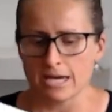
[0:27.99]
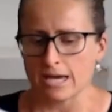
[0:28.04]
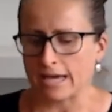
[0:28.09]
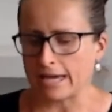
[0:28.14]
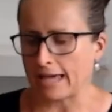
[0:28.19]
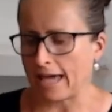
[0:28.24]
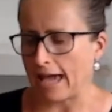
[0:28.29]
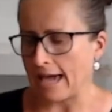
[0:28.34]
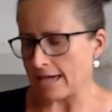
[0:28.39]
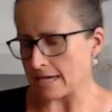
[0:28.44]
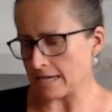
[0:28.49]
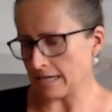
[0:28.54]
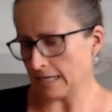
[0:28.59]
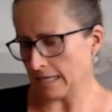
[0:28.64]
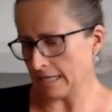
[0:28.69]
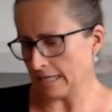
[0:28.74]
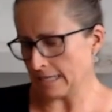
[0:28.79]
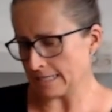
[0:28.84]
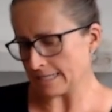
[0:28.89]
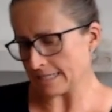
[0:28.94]
Okay, it
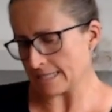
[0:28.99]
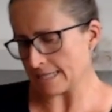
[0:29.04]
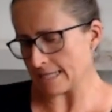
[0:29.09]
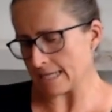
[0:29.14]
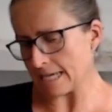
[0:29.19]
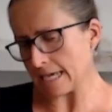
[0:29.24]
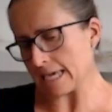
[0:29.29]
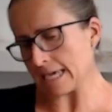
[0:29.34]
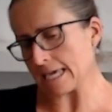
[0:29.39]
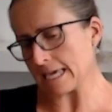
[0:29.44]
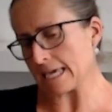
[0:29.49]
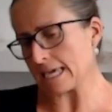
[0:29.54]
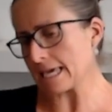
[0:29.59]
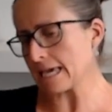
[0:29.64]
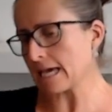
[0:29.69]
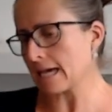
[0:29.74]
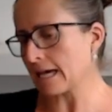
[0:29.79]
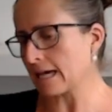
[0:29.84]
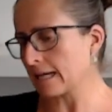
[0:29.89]
is the